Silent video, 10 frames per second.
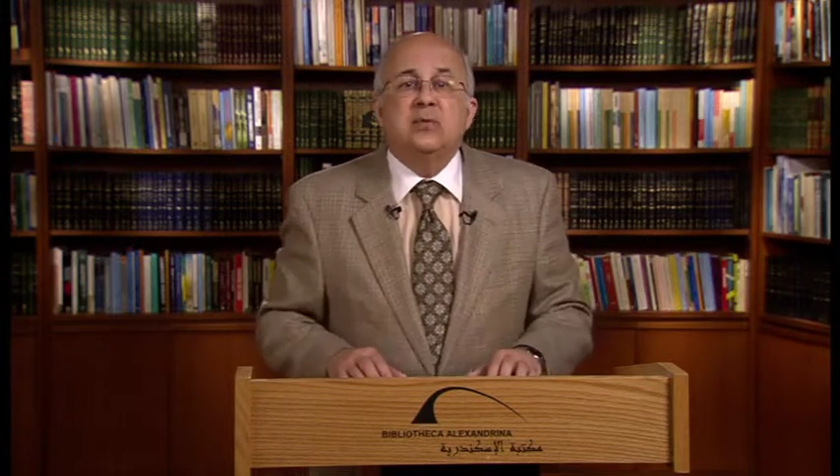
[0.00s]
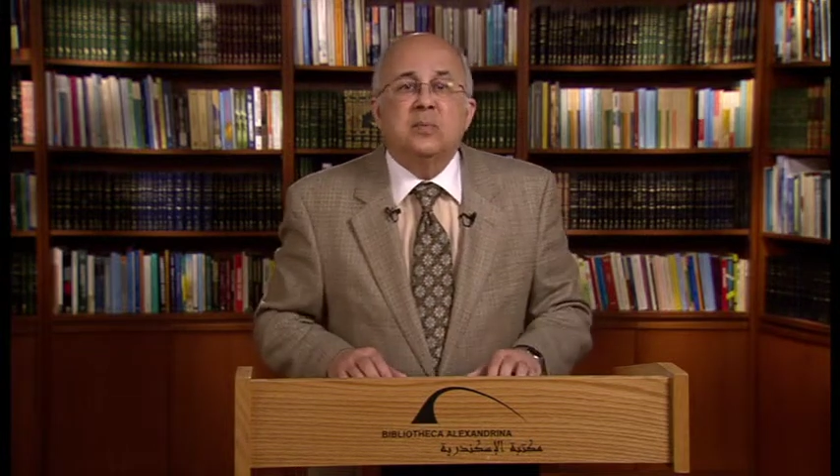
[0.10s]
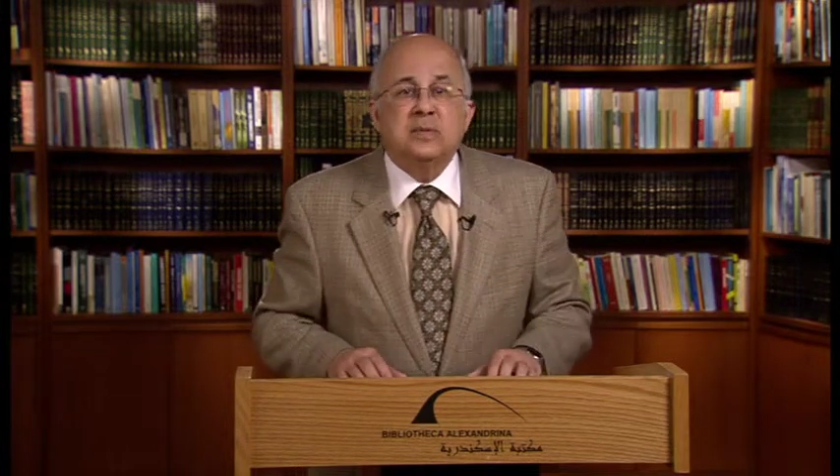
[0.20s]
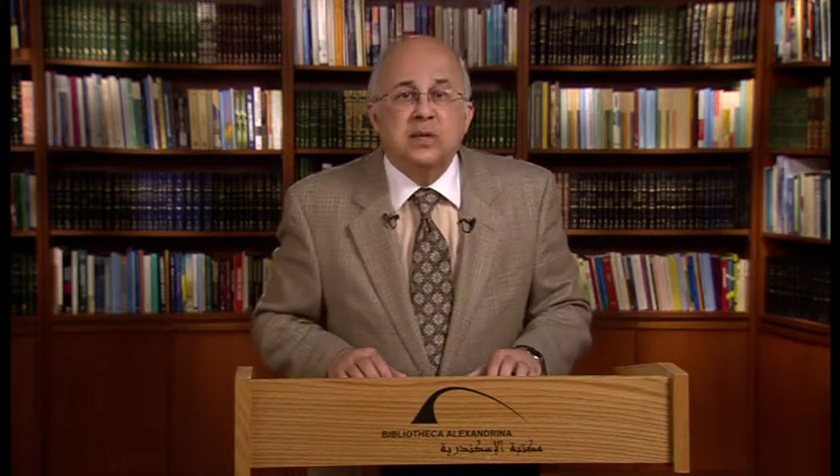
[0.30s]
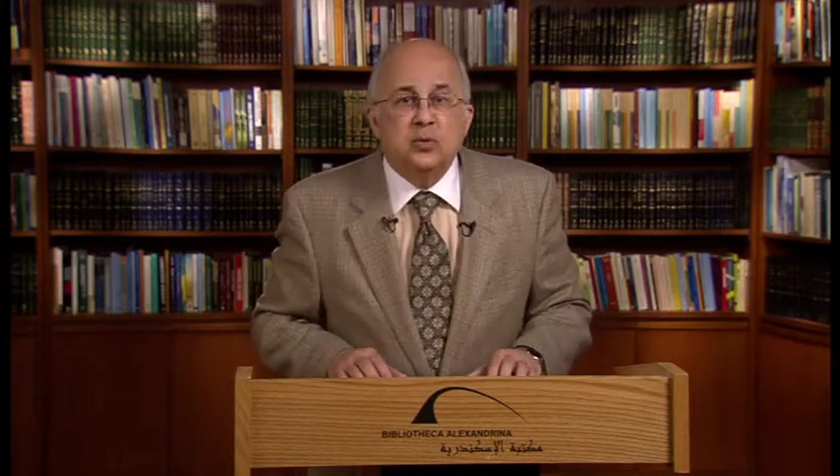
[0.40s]

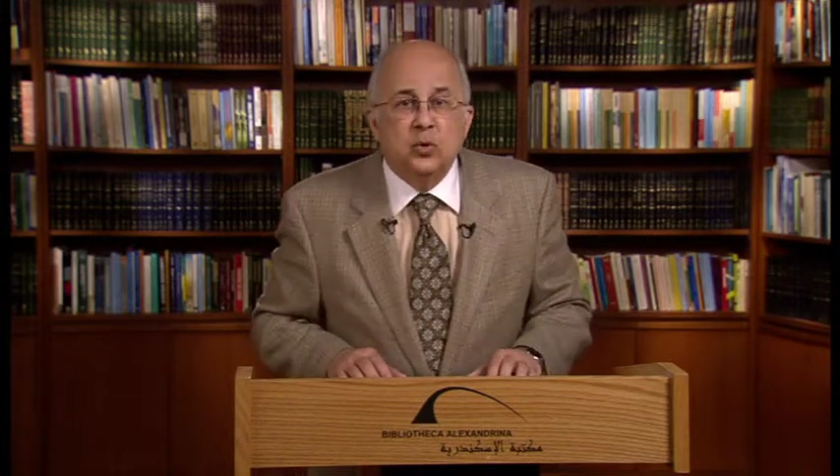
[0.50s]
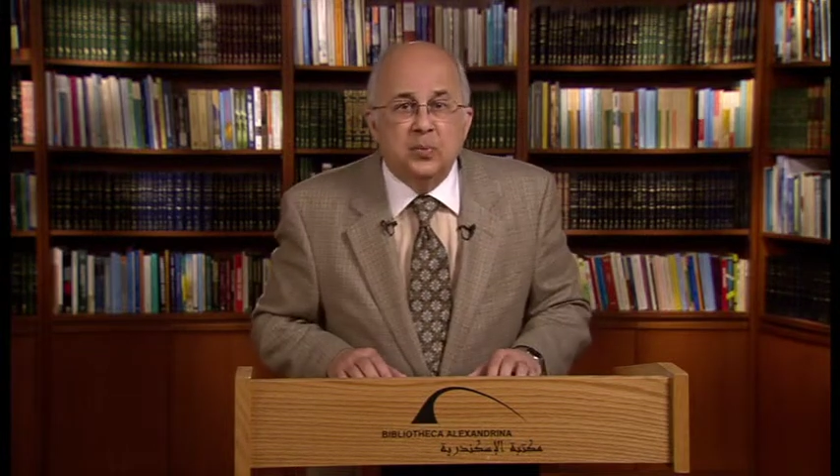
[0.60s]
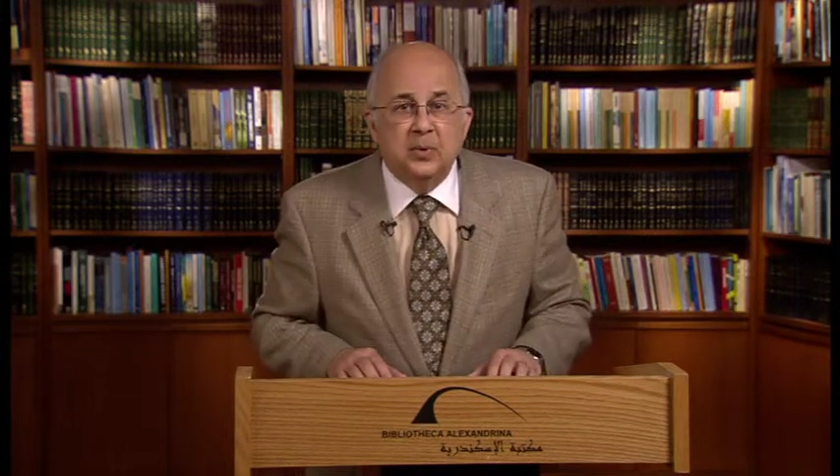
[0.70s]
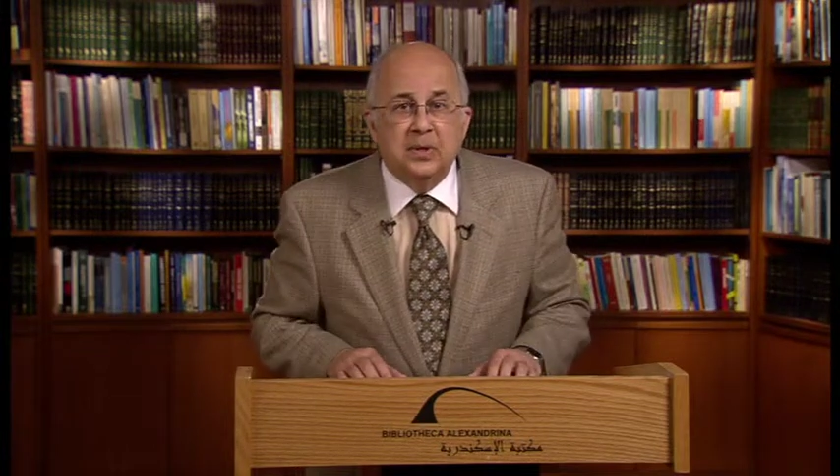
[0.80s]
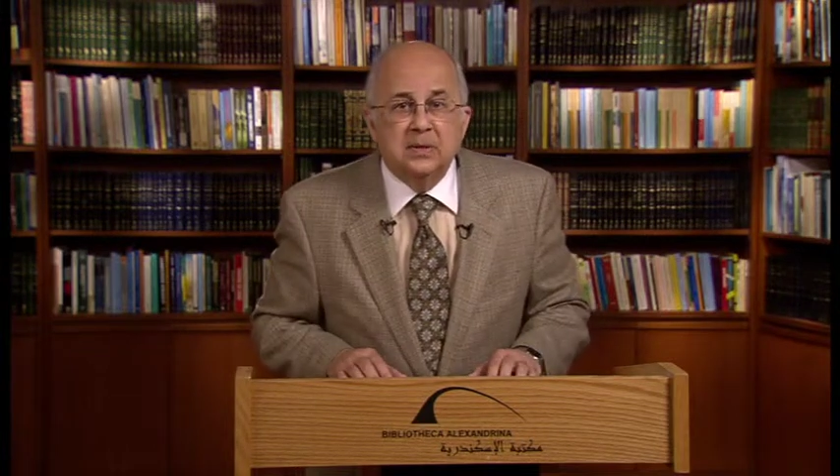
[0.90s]
from such
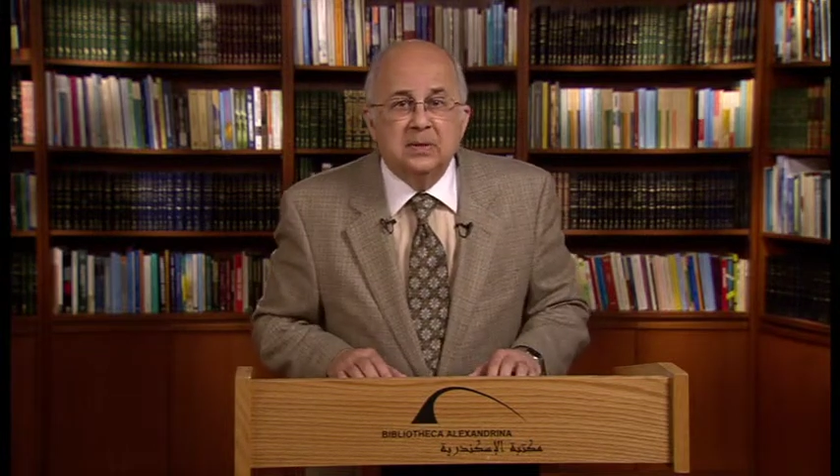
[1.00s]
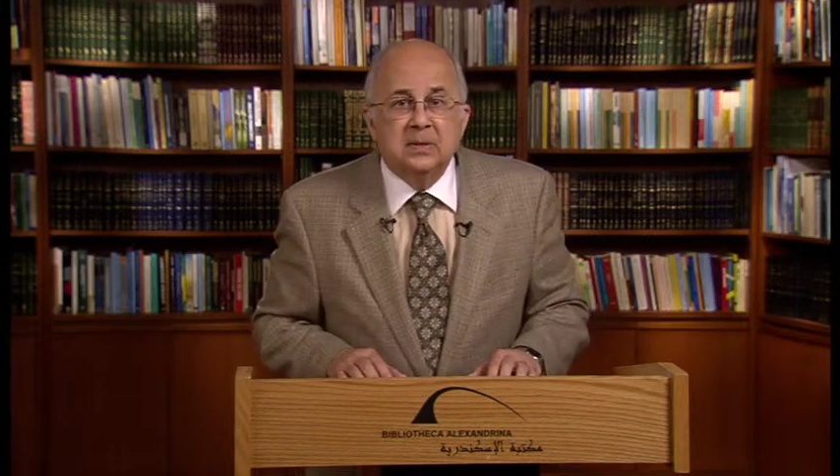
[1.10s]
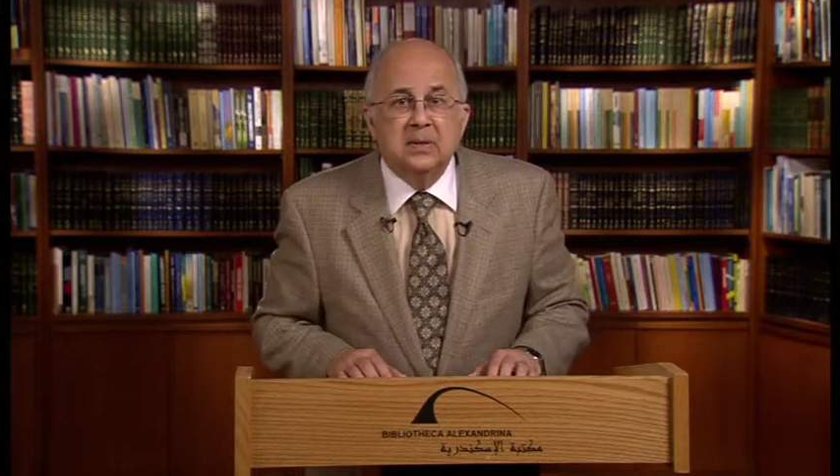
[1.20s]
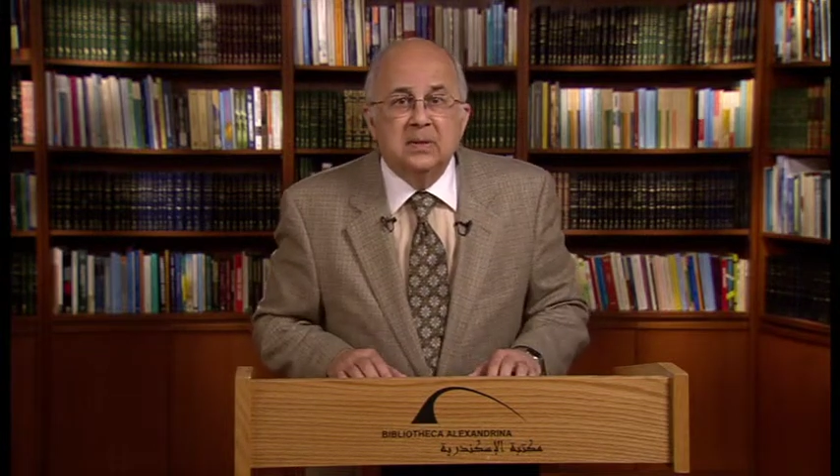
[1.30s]
openness.